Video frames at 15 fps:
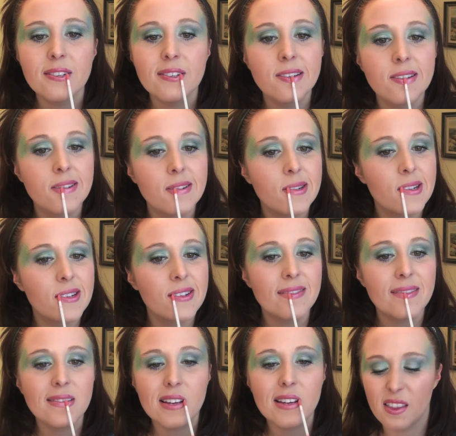
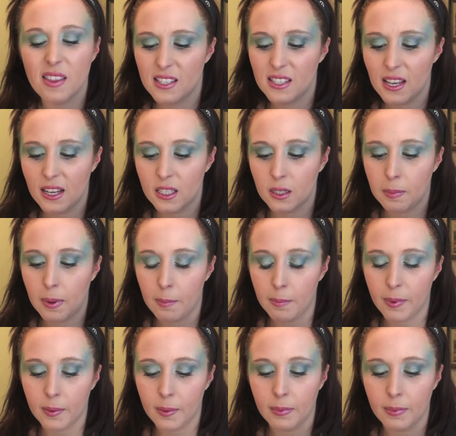And they say it's
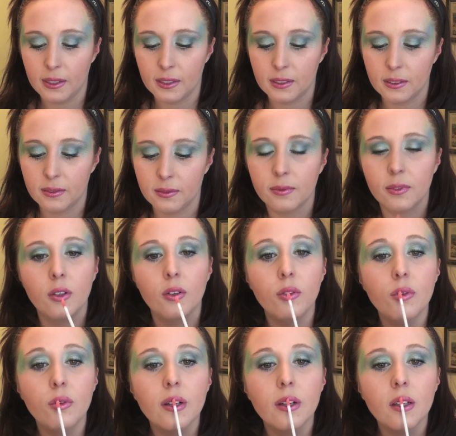plumping, but who
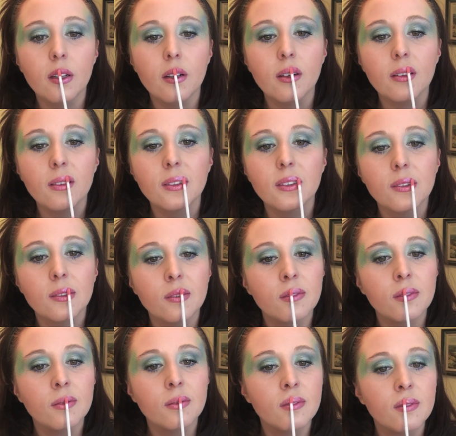really knows?
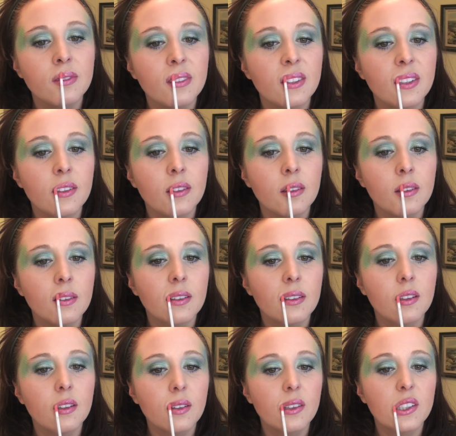
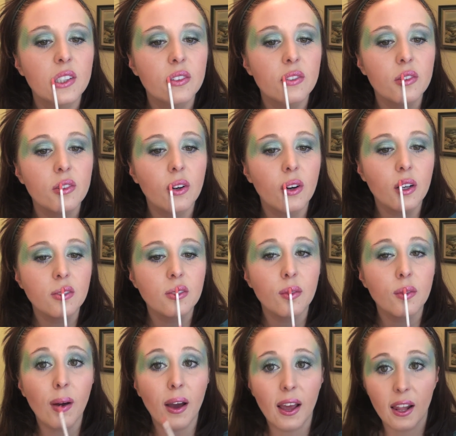Of course, with
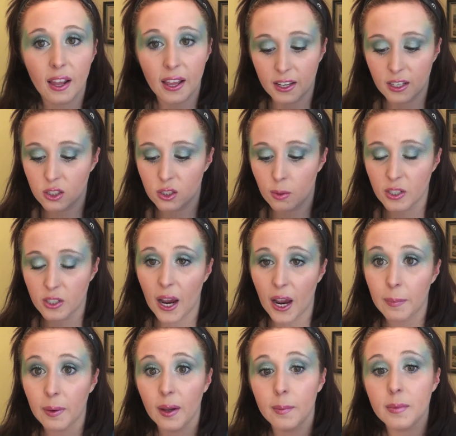my like super
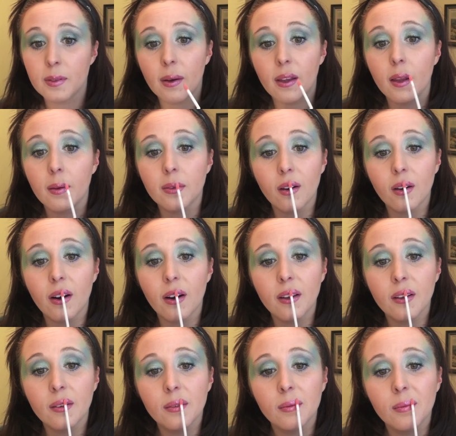chapped lips, my lips are
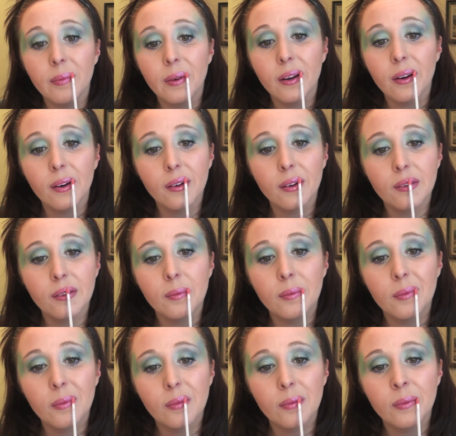already bigger and
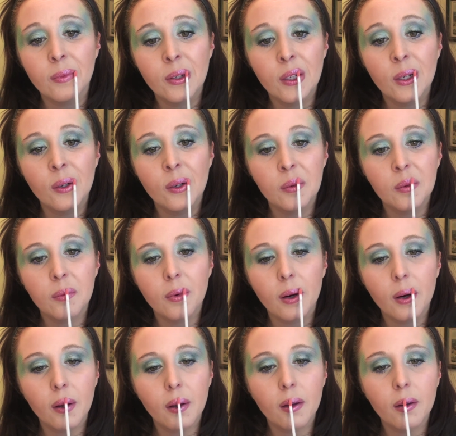
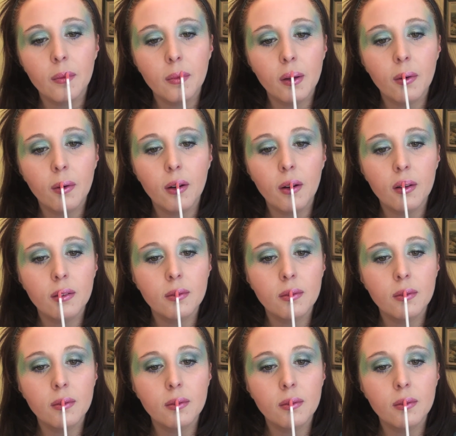breaking, but oh well.